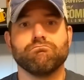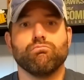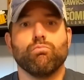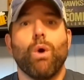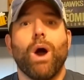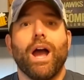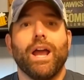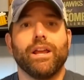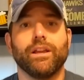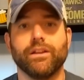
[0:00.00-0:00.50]

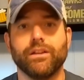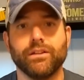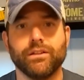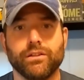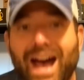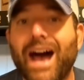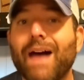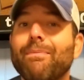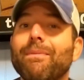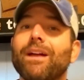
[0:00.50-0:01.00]
Why?
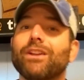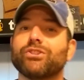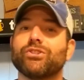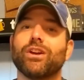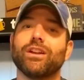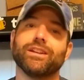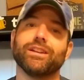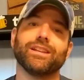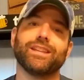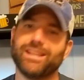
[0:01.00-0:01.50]
I'm not
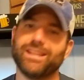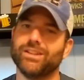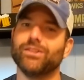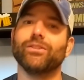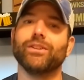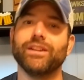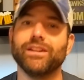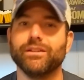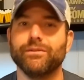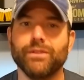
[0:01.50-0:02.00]
trying to kill
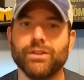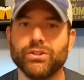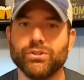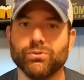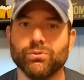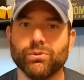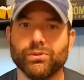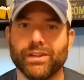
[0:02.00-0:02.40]
an individual